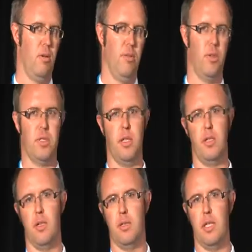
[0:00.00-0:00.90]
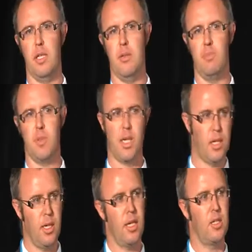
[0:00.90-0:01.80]
We've also got the
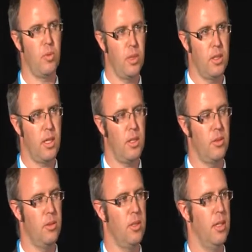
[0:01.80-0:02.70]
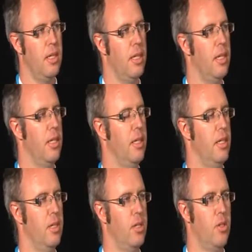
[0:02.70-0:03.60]
second largest wind tunnel
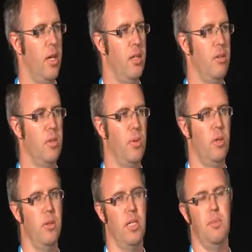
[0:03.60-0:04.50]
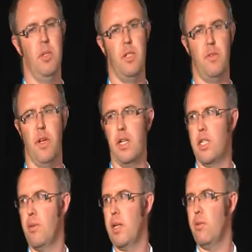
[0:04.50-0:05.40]
in Australia as well that can be used for
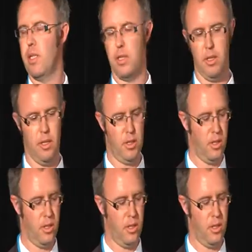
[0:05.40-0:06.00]
energy-related research.